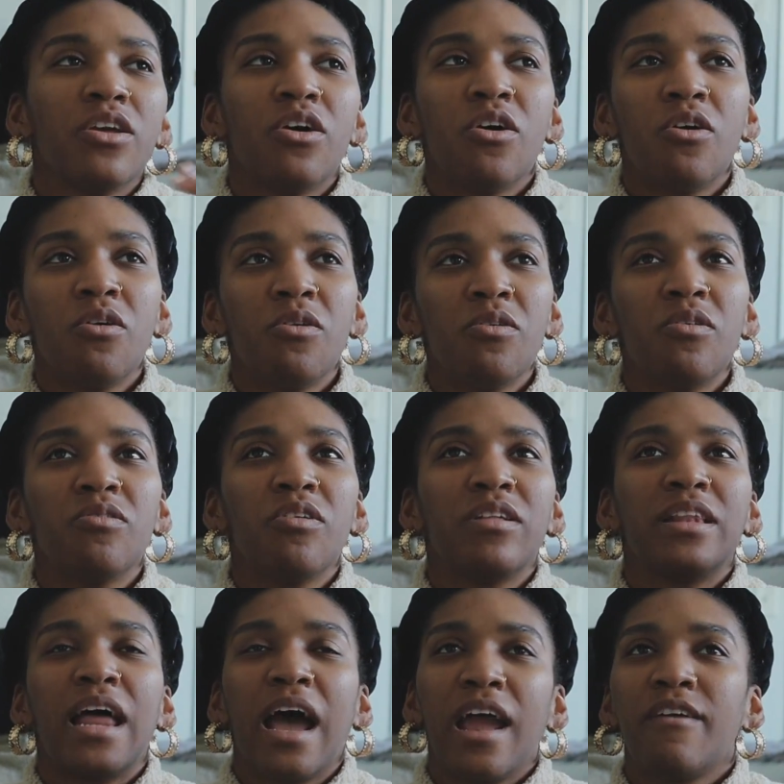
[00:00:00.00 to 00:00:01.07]
know
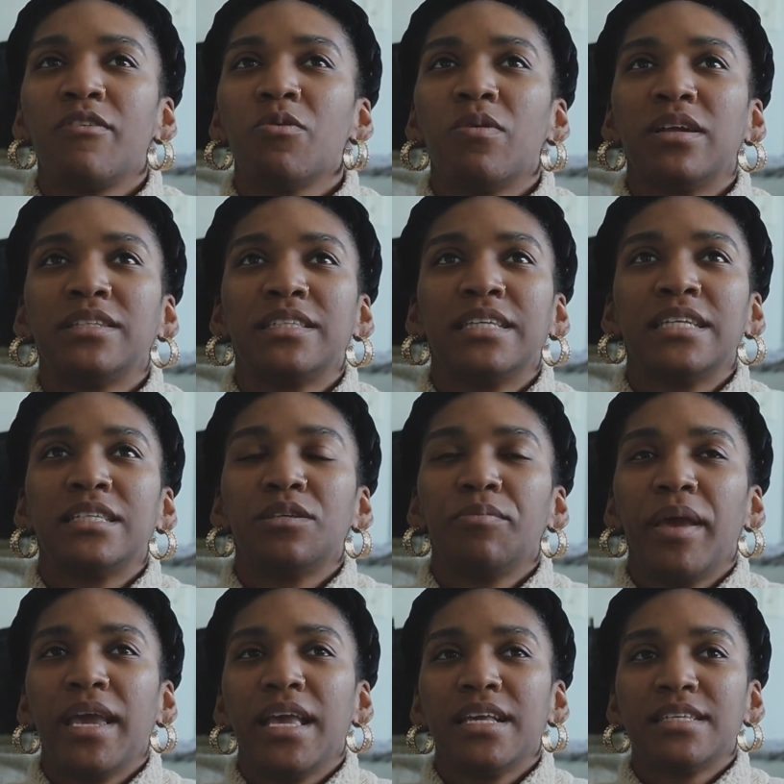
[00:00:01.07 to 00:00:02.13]
not everyone's into
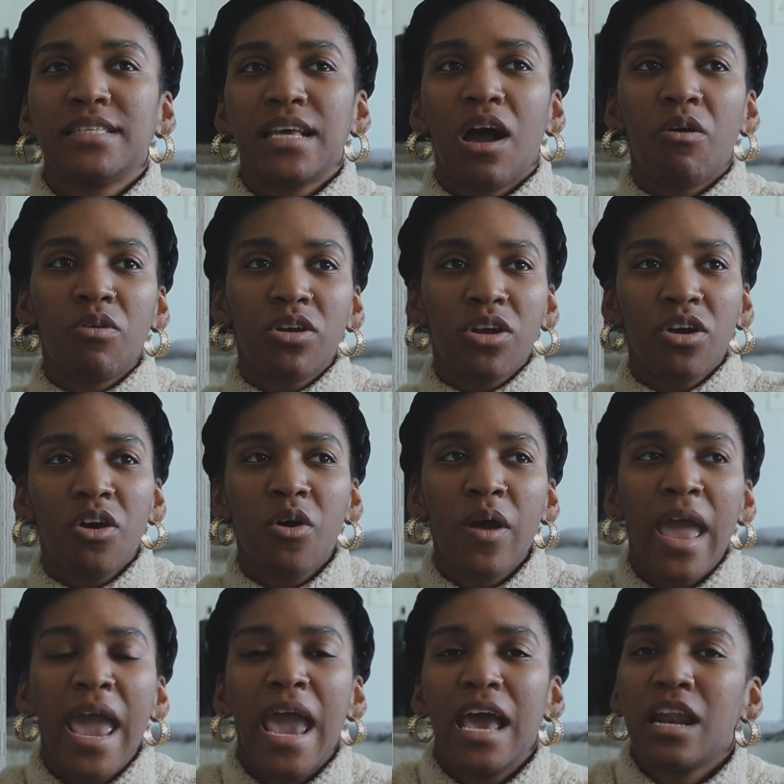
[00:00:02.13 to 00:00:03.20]
making sourdough,
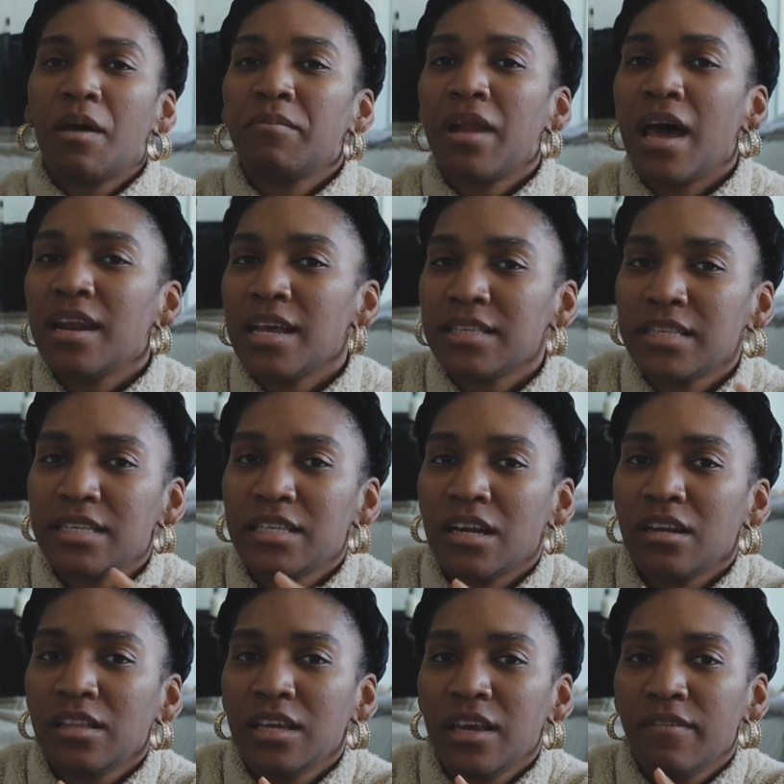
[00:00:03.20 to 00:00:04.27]
and I'm not
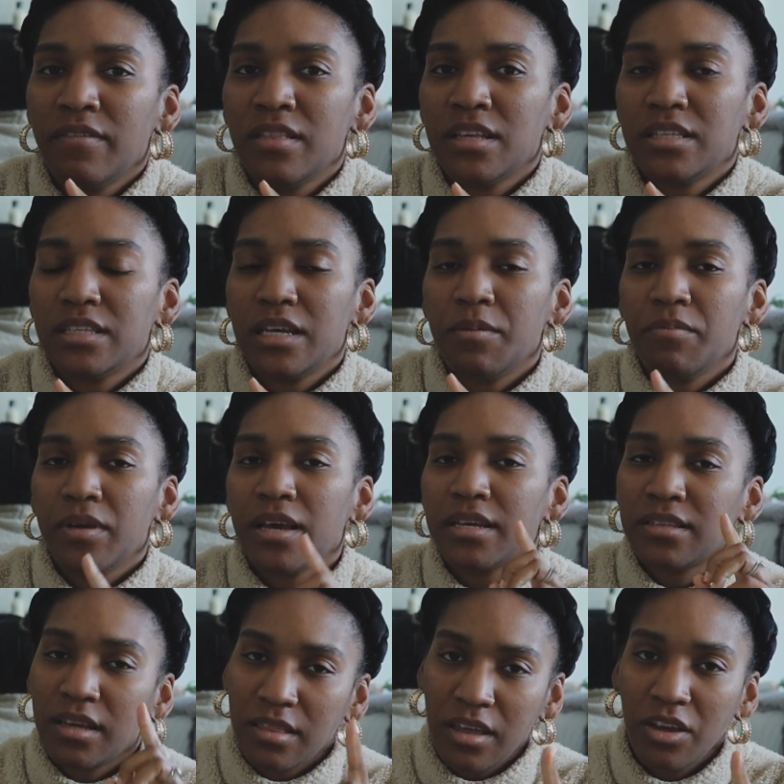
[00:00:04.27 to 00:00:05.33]
necessarily giving this tip
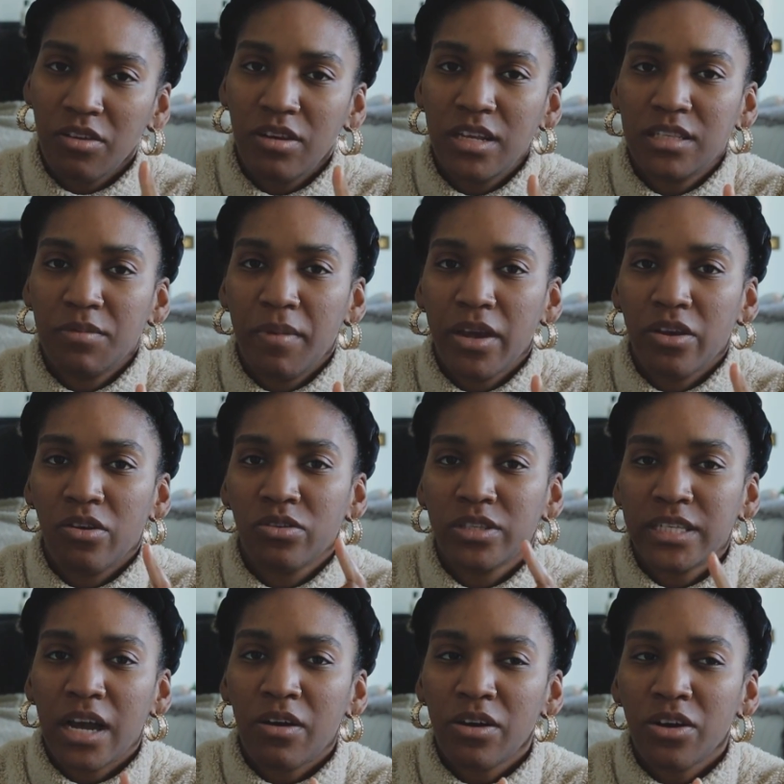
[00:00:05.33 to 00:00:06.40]
because I think you need to make your own
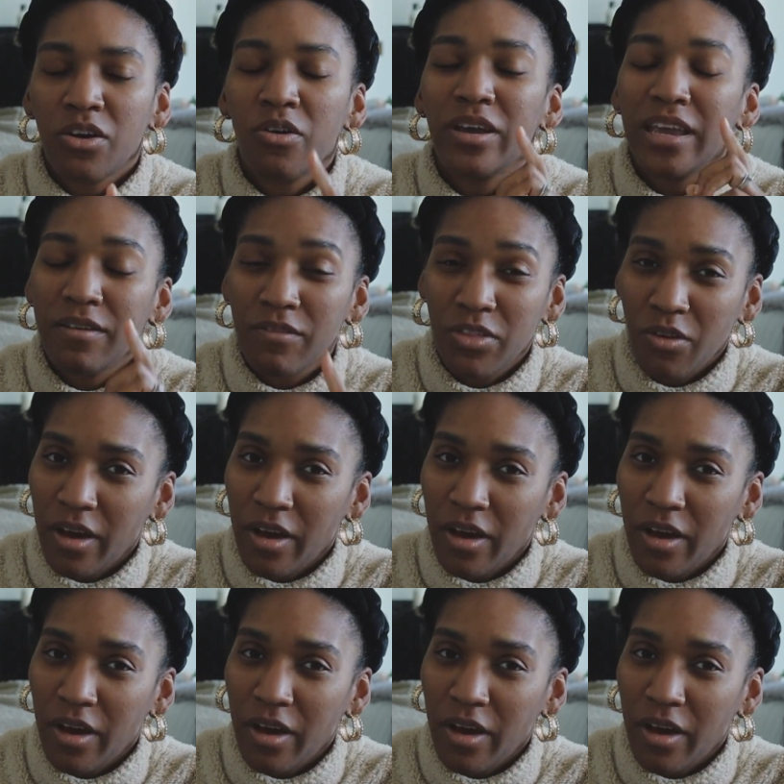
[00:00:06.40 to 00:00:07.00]
sourdough, even though